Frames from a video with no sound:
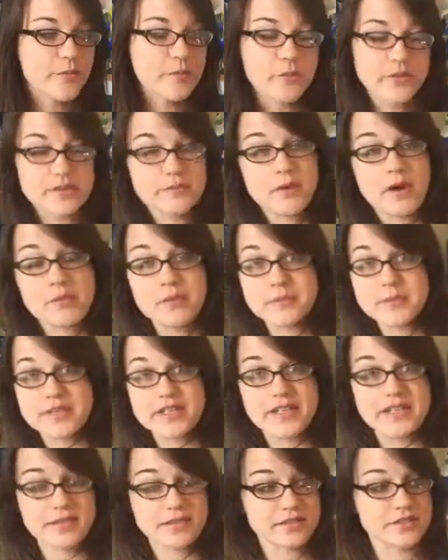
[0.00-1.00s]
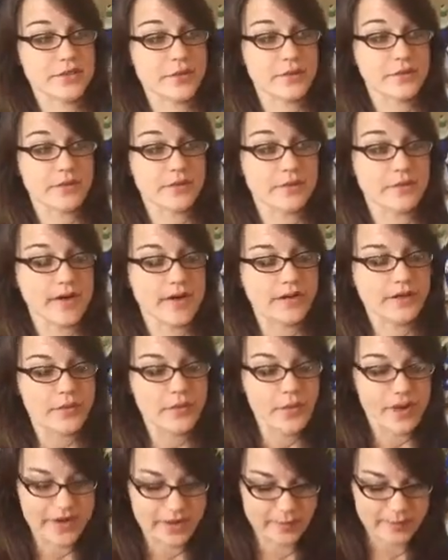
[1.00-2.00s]
was probably toted around
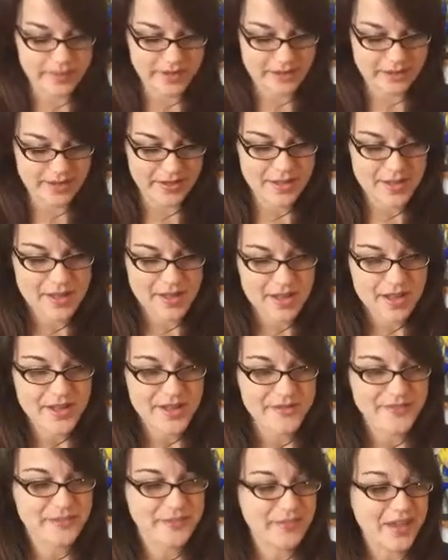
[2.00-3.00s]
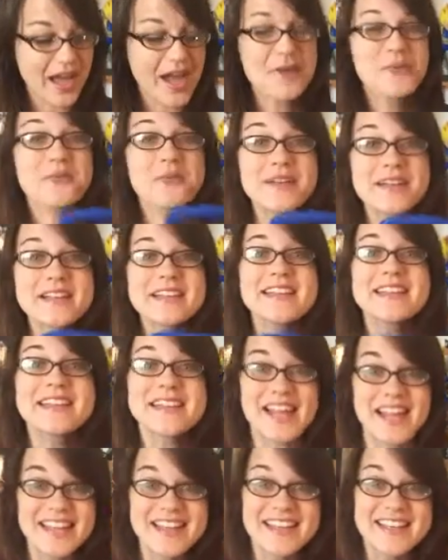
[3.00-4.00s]
quite a bit. I really
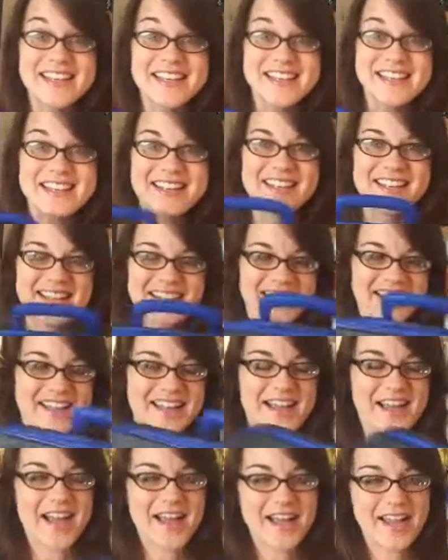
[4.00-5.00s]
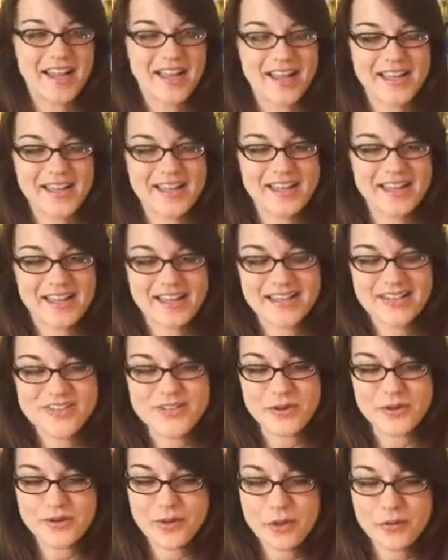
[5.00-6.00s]
like it. I
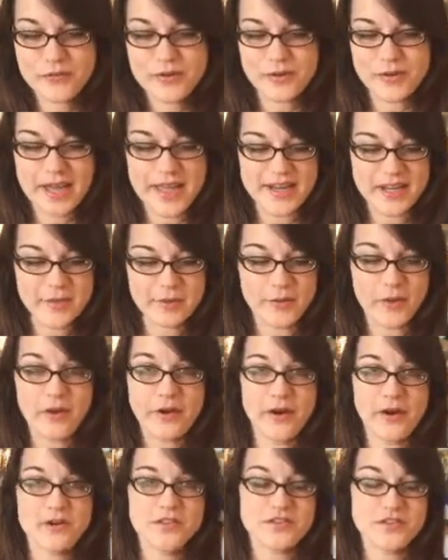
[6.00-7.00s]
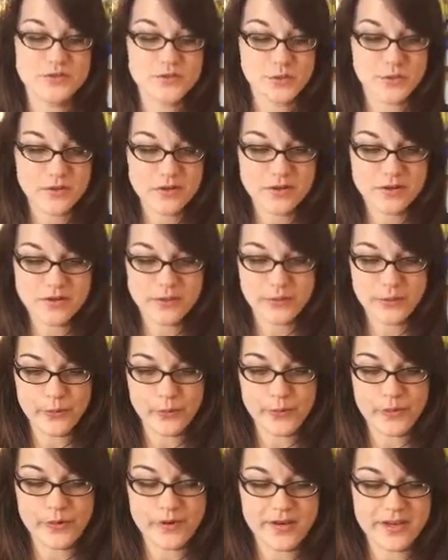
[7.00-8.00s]
don't know if it'll end up on our store
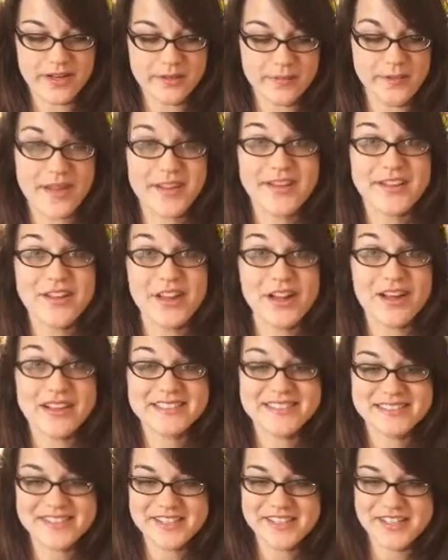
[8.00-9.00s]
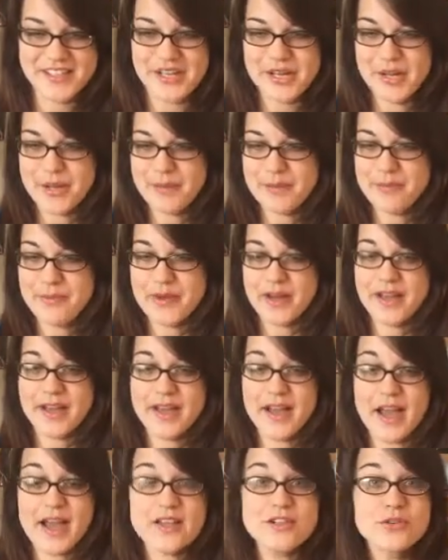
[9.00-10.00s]
or in my closet,
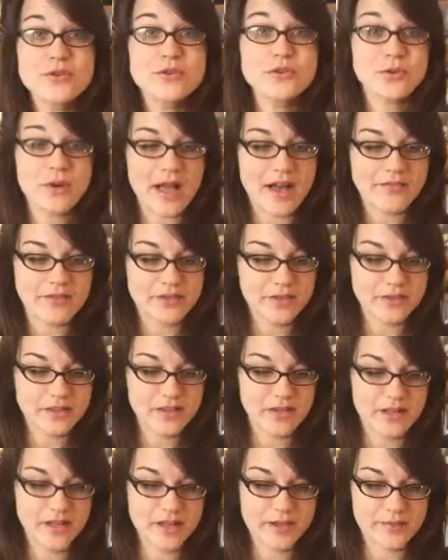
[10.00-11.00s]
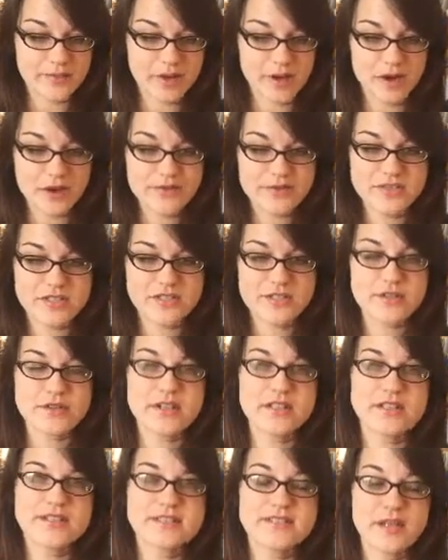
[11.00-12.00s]
but I do travel often
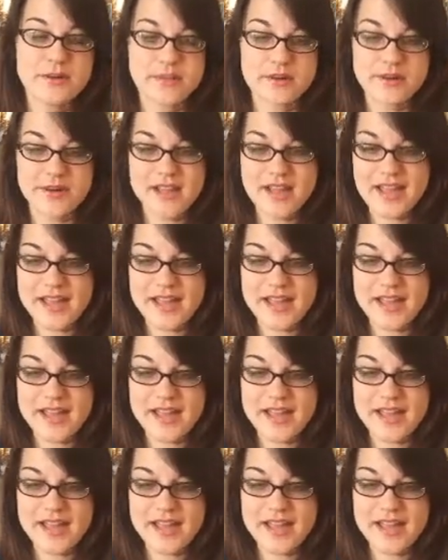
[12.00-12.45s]
during the summer,